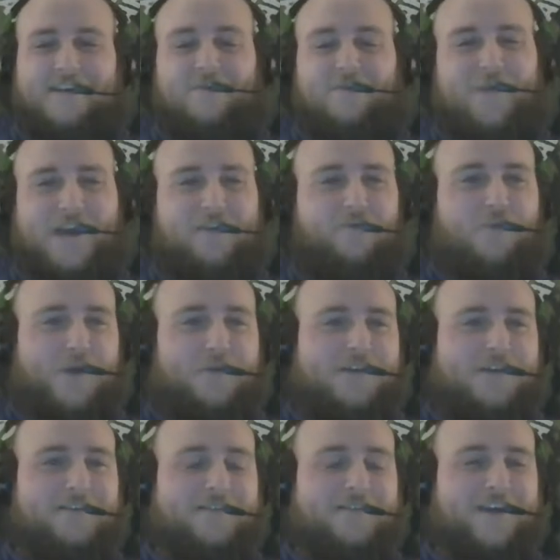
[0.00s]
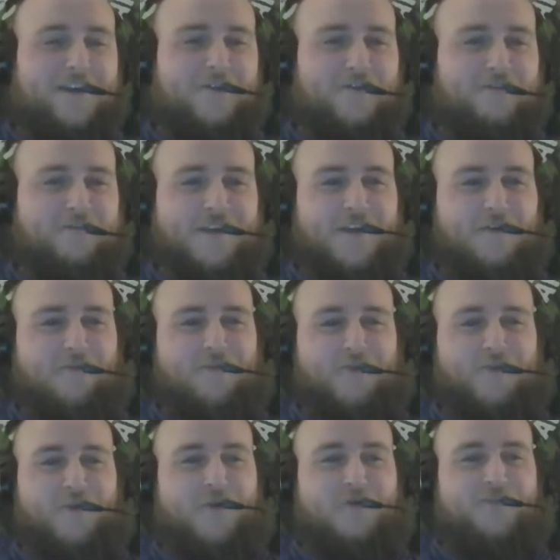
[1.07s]
And we have weird things like,
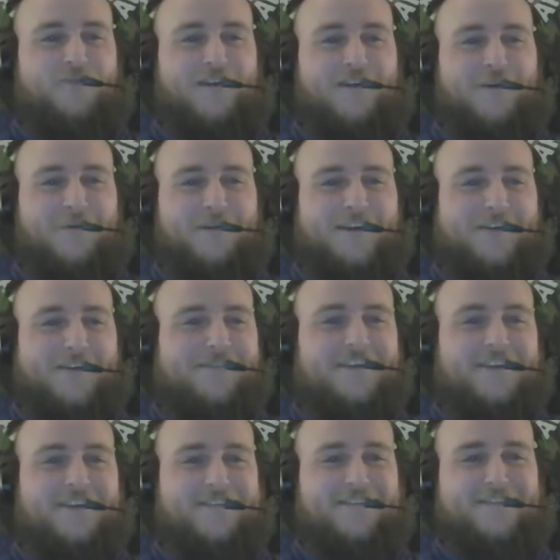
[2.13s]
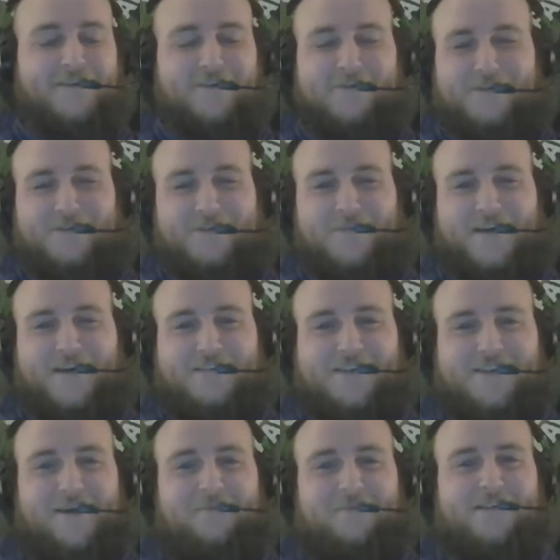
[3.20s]
crew that nobody else does. So just
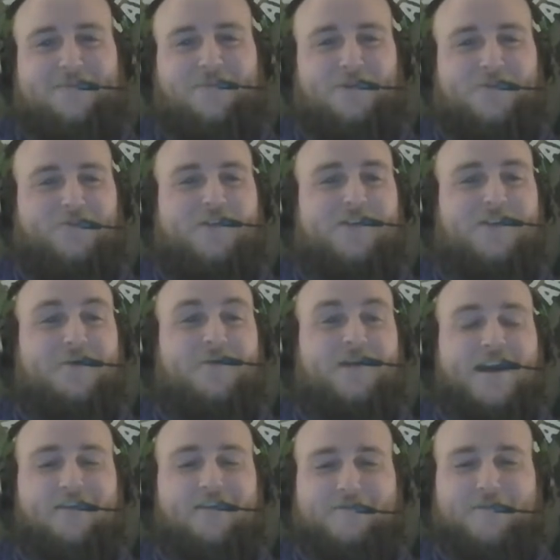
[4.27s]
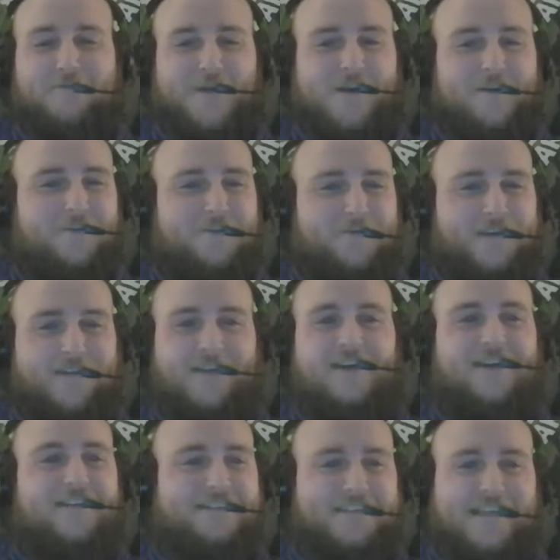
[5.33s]
imagine how many sports we don't have compared to a
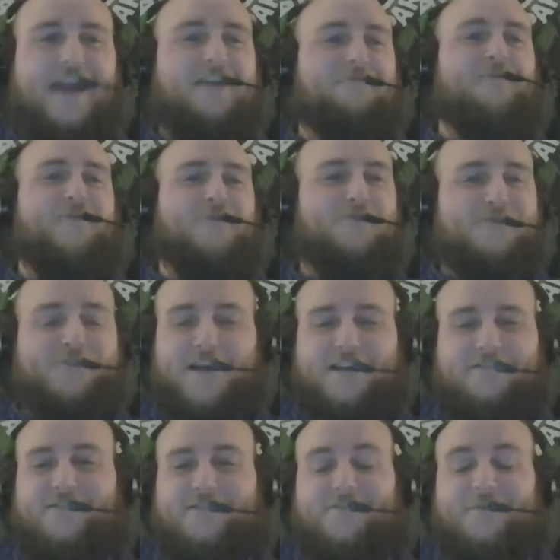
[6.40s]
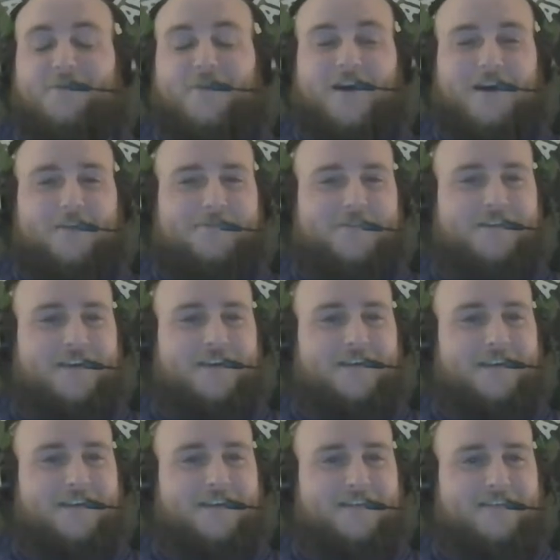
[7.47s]
Stanford or Texas or Ohio State.
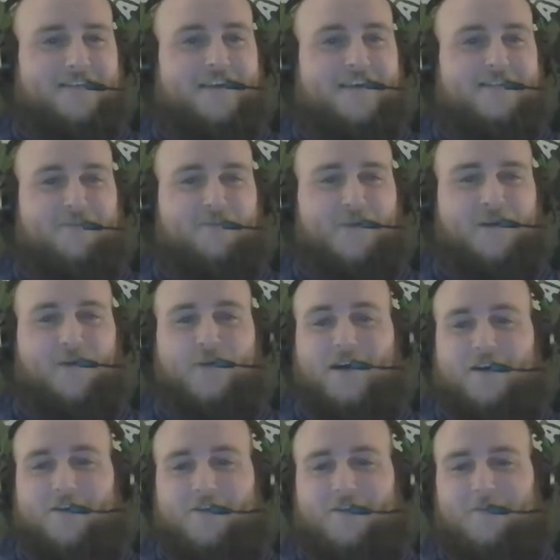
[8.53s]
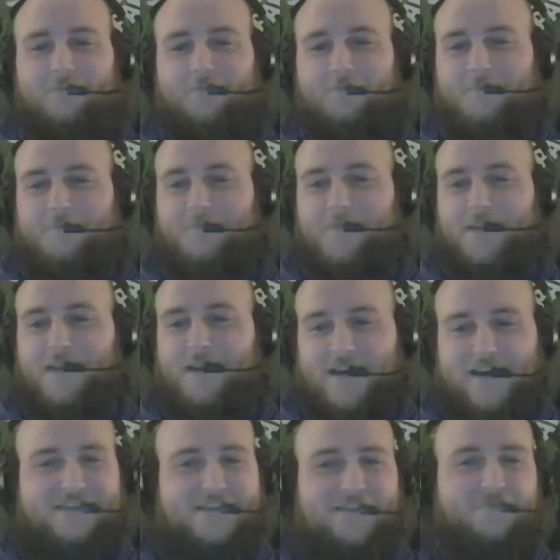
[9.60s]
It's pretty wild.
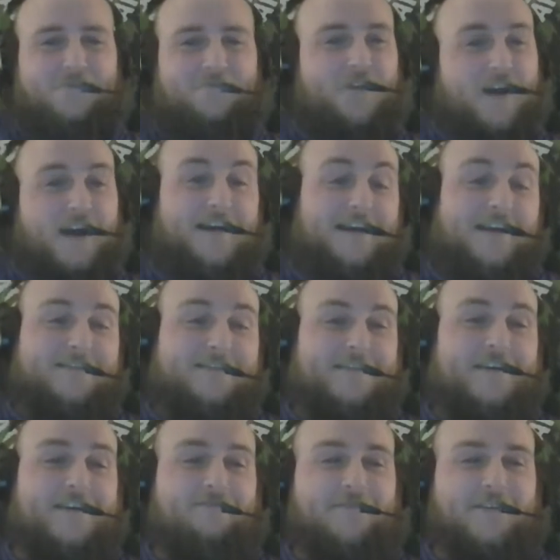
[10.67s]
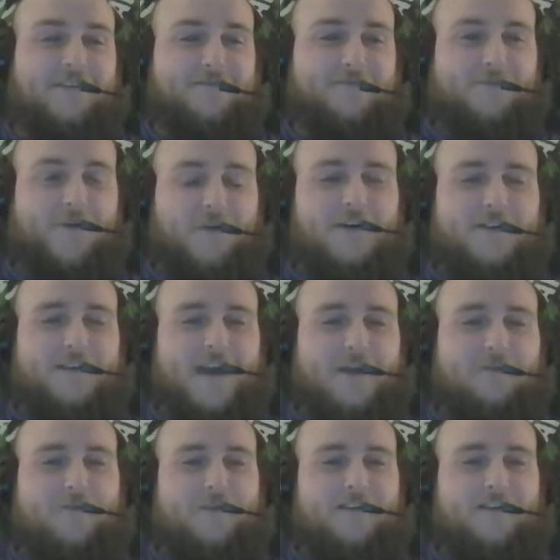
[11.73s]
I guess the throw on to
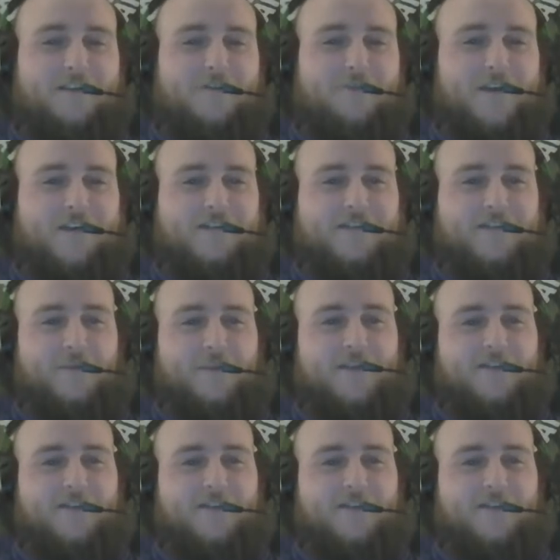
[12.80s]
that would be, do you think some of